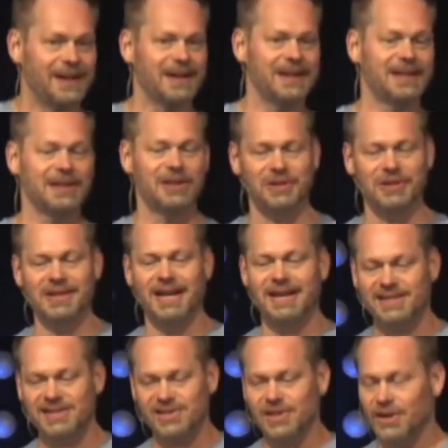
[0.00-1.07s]
He
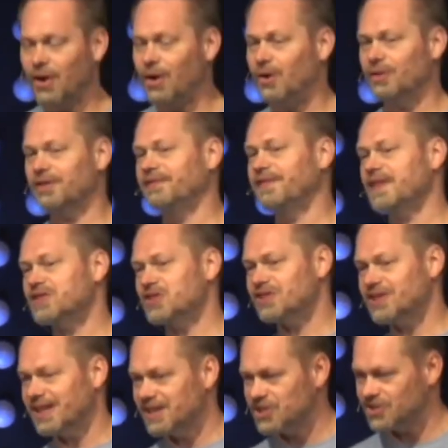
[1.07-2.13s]
creates all the
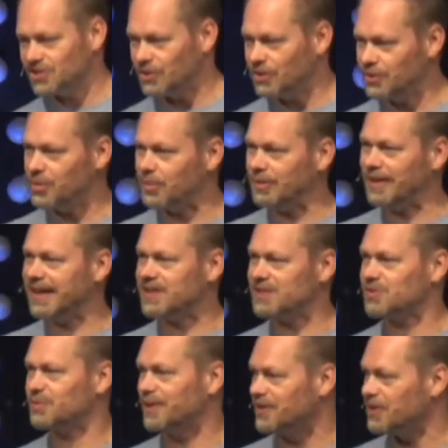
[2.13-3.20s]
vegetation, all the
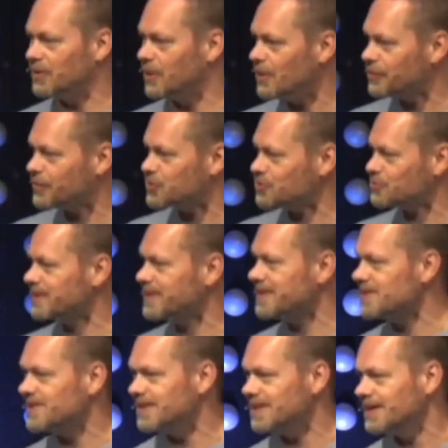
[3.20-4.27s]
plants we know, all the
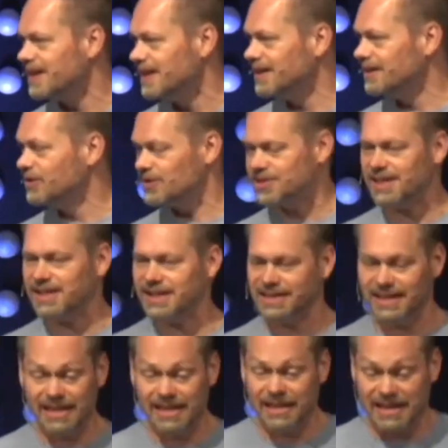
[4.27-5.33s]
trees, and he looks at it
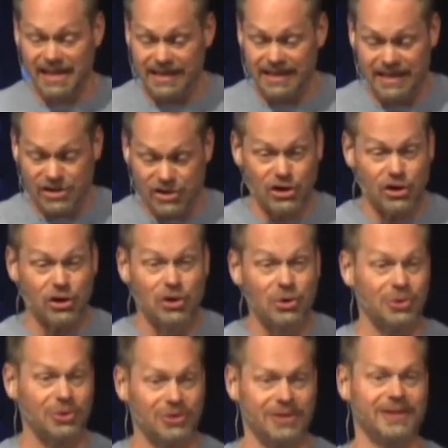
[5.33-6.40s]
and it's
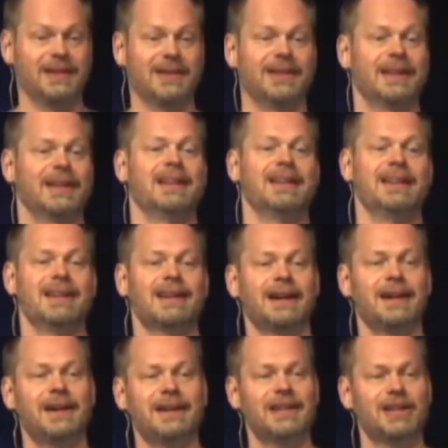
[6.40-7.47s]
good.
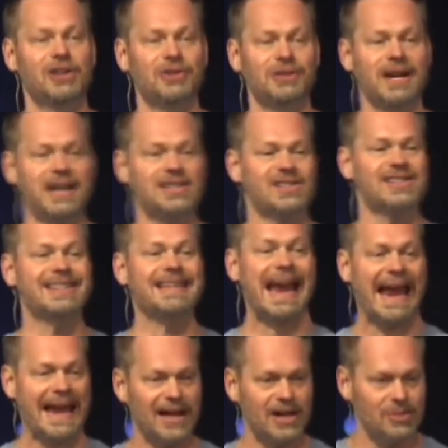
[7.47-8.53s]
He creates the
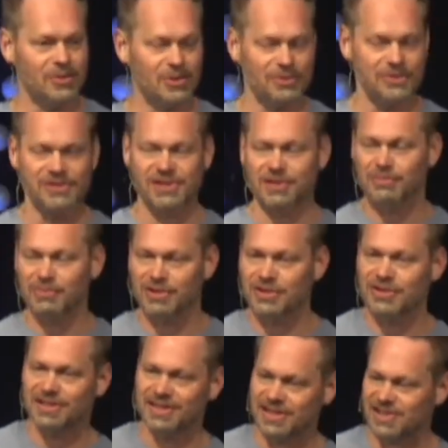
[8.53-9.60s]
animals, the
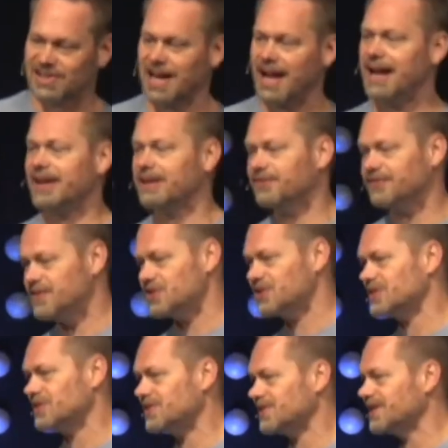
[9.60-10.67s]
birds of the sky, the fish
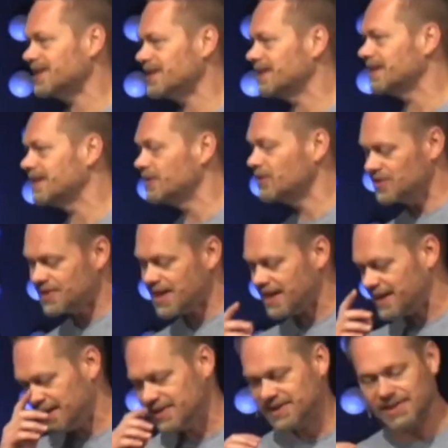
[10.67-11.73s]
of the sea, and he looks at
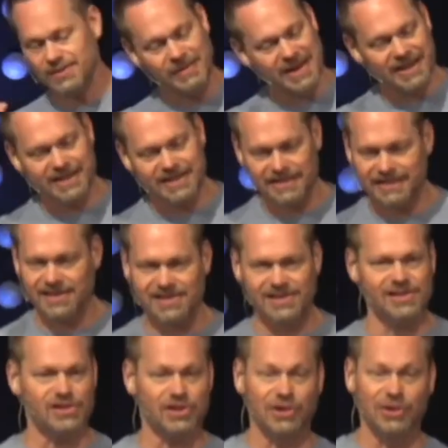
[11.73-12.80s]
it and he says, man, this
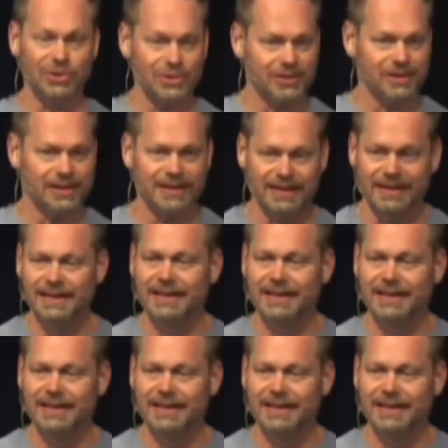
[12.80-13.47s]
is good.